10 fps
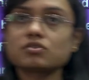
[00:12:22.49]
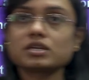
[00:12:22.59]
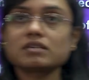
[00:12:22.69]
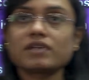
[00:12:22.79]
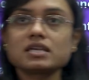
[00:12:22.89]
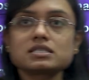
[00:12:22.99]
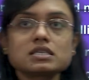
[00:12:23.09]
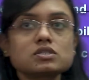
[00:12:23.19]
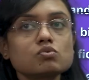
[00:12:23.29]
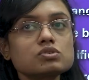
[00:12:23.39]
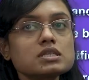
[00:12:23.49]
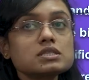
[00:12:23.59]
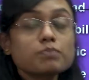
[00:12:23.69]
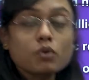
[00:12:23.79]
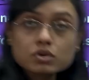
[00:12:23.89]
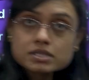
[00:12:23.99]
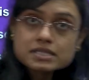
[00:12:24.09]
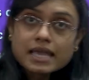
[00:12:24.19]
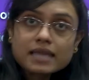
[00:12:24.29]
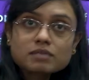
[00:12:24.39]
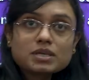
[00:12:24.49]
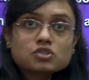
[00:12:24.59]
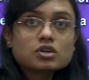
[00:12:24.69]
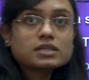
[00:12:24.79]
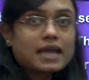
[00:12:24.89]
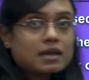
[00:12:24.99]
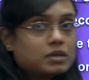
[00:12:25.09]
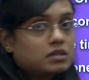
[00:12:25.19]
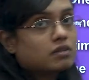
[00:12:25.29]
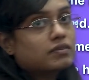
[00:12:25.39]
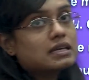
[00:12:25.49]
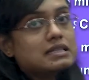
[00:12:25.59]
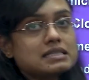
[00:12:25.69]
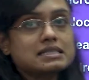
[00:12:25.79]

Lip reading: devices used in sports can measure time intervals